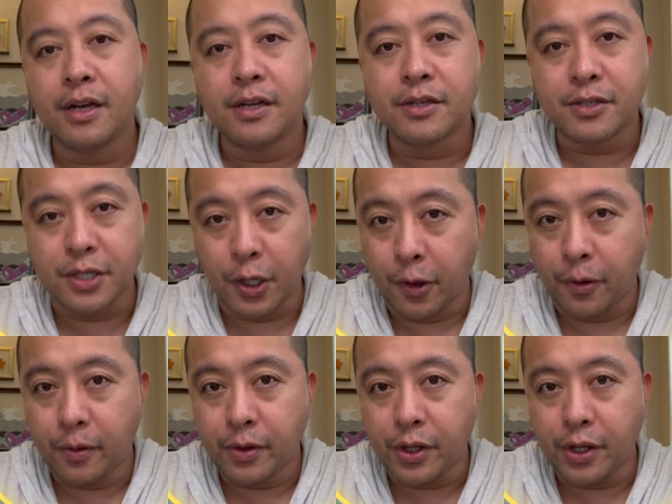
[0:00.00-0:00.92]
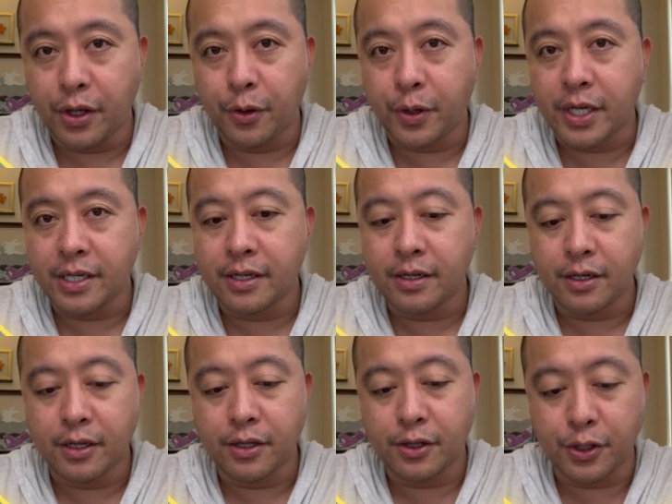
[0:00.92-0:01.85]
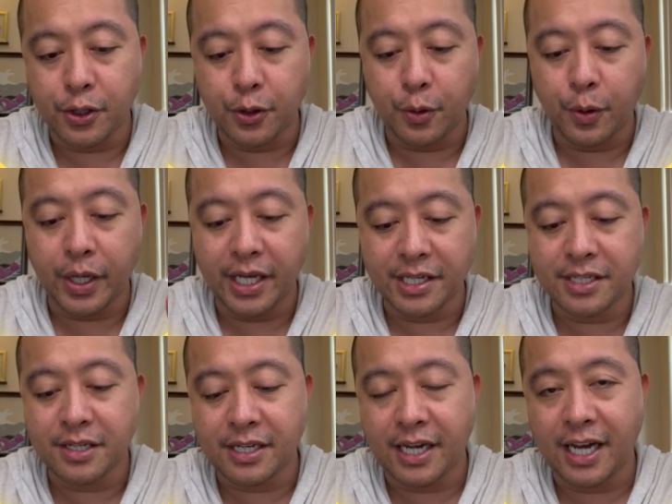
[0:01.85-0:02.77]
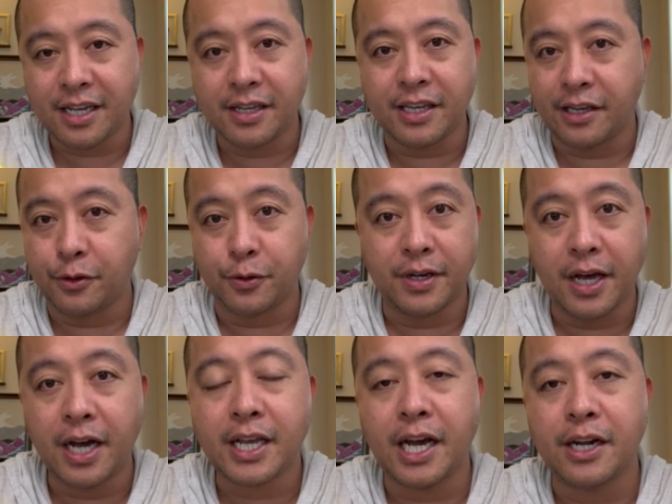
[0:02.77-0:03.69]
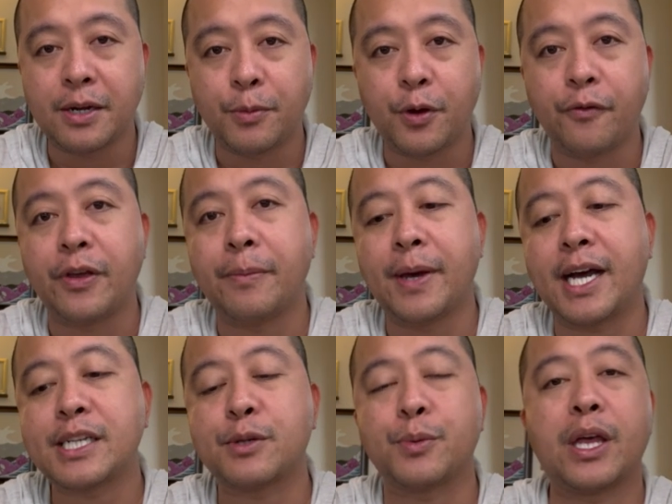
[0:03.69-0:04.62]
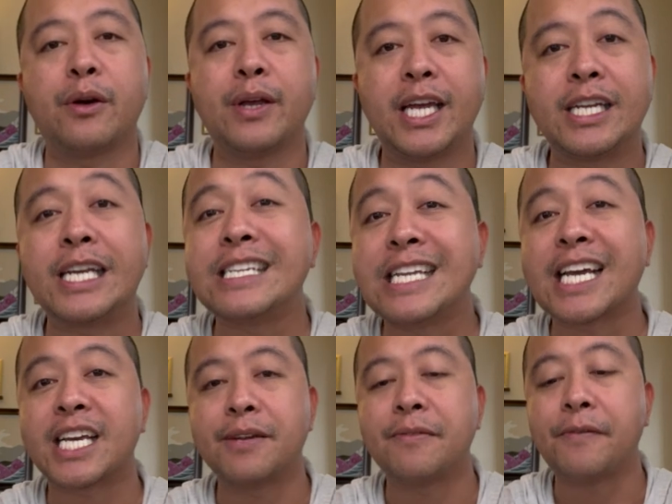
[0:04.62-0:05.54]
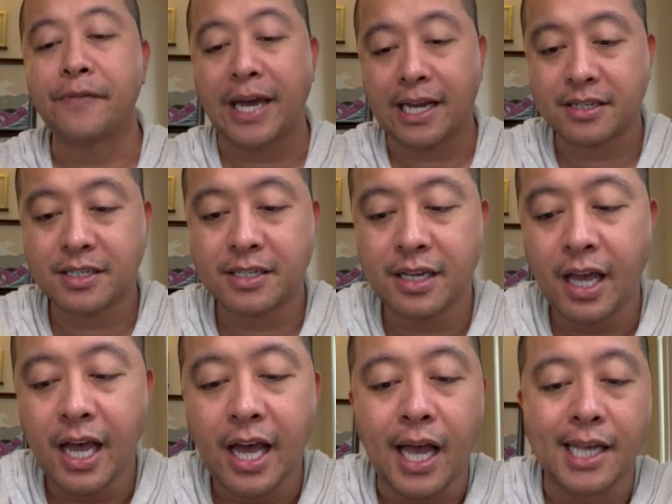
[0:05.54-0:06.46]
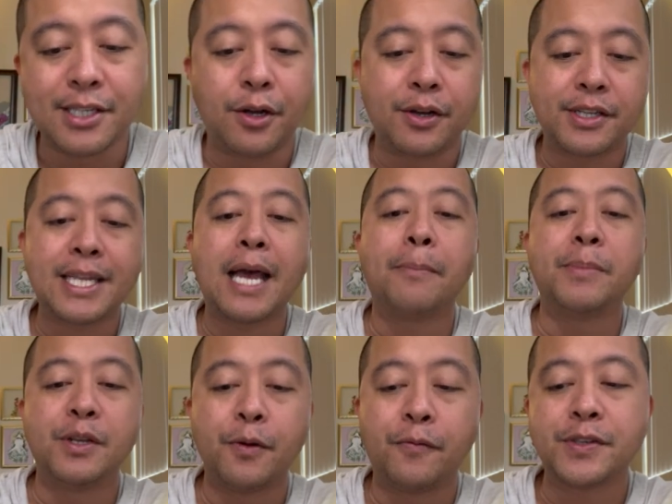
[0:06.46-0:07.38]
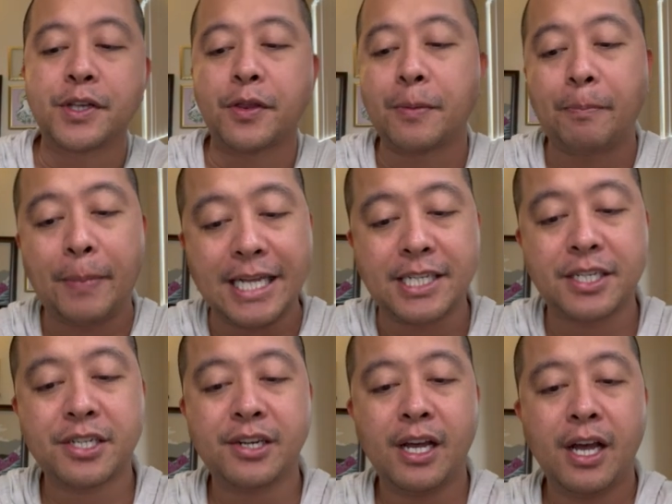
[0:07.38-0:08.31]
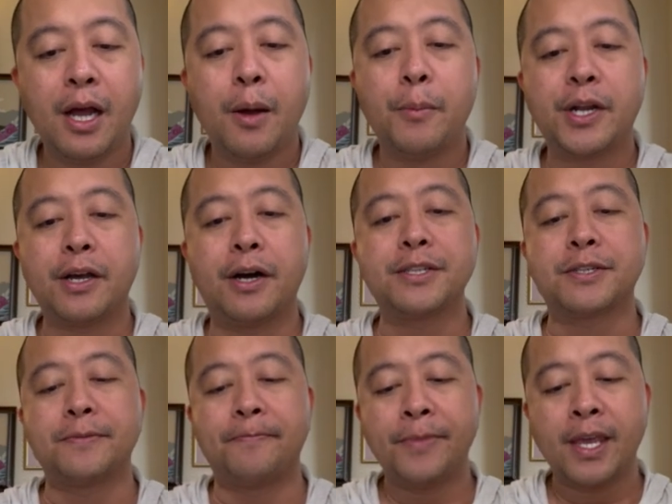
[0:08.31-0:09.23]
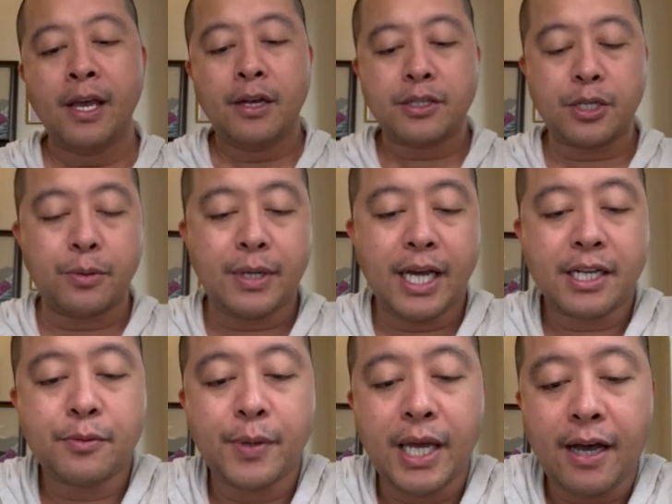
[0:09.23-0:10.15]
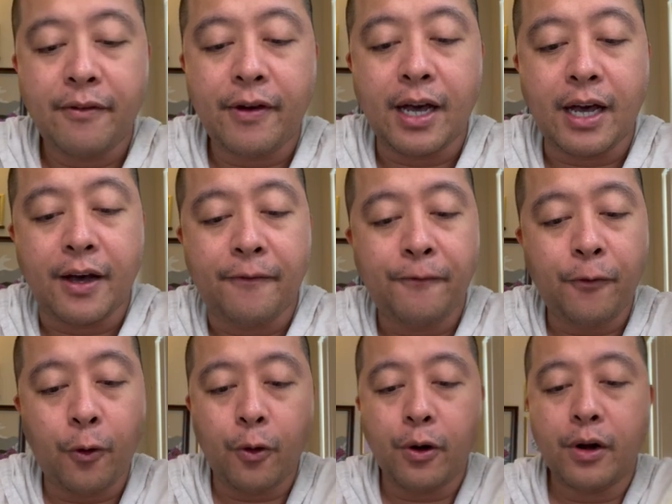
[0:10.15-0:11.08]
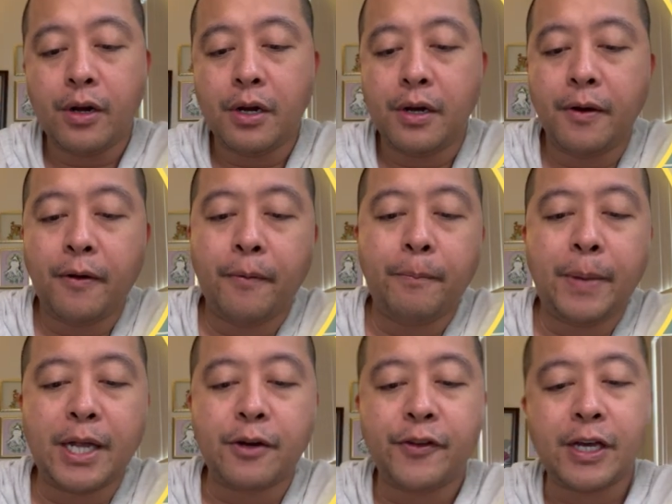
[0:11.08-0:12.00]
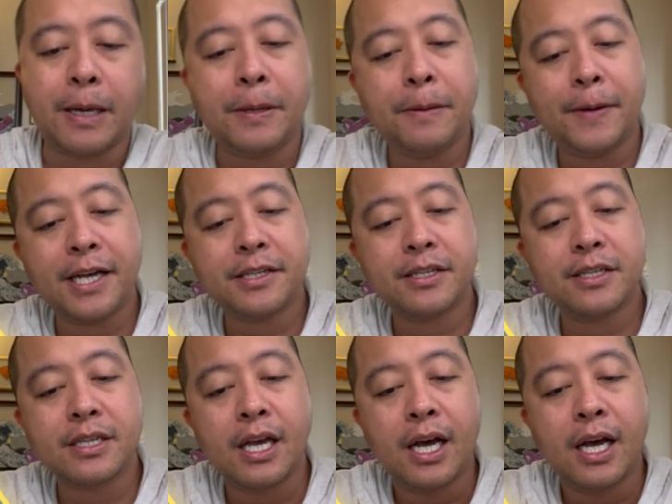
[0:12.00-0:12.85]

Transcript: So you can do his attack. He could knock out a Mew VMAX without any negative effects as long as that Bidoof is on the bench. Pretty awesome. So next we have 4 Battle VIP passes.